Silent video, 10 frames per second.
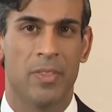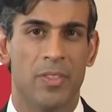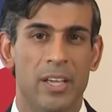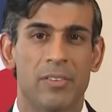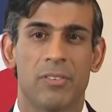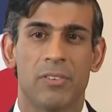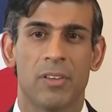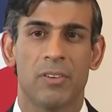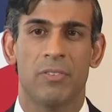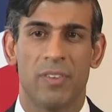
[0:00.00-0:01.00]
Brexit
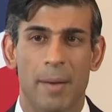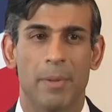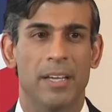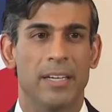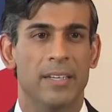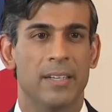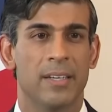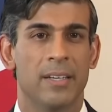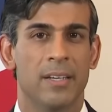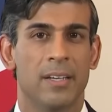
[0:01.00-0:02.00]
could finally be
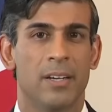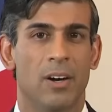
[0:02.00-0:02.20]
done,